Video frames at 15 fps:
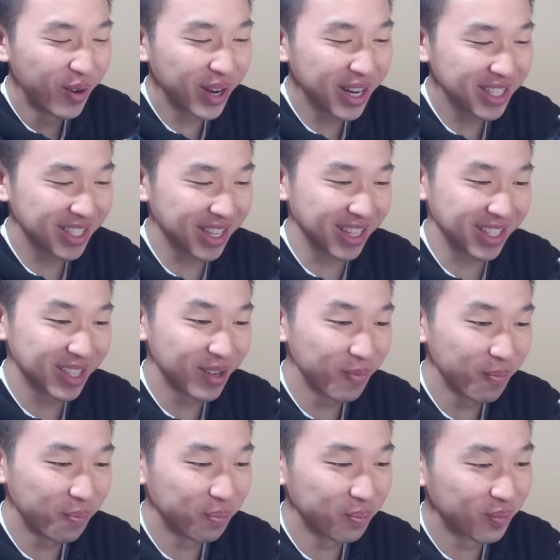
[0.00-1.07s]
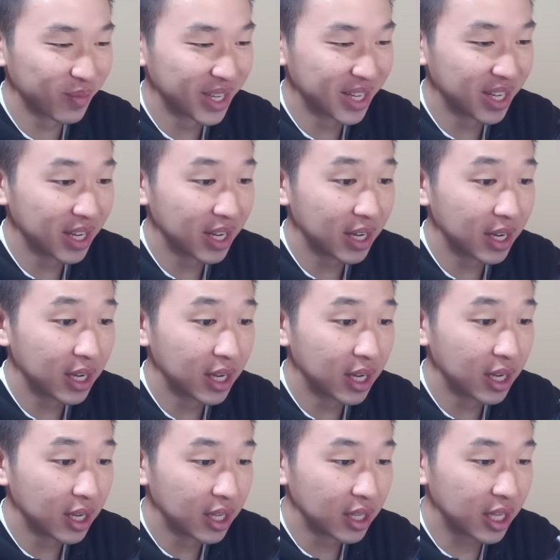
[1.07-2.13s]
what is this?
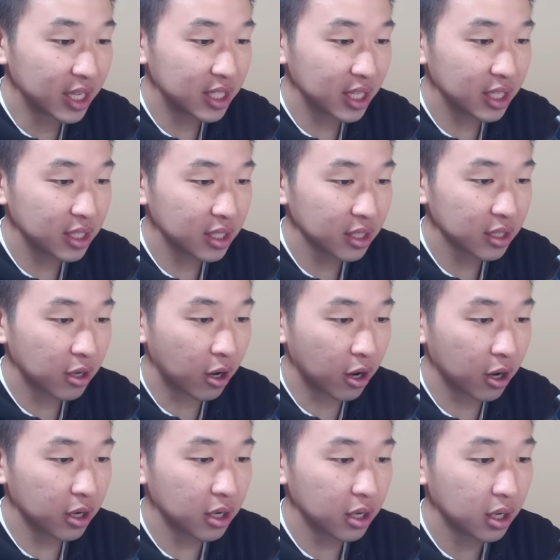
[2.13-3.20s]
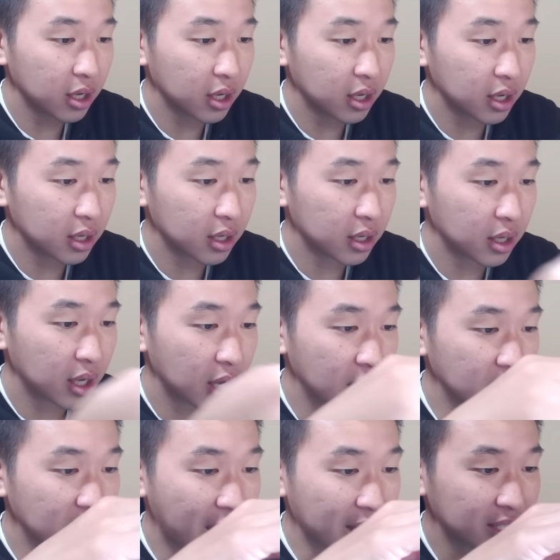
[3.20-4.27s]
This is card
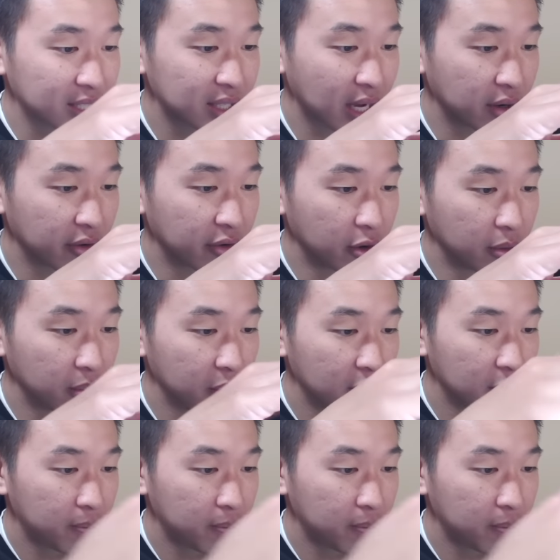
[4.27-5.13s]
and that's styrofoam.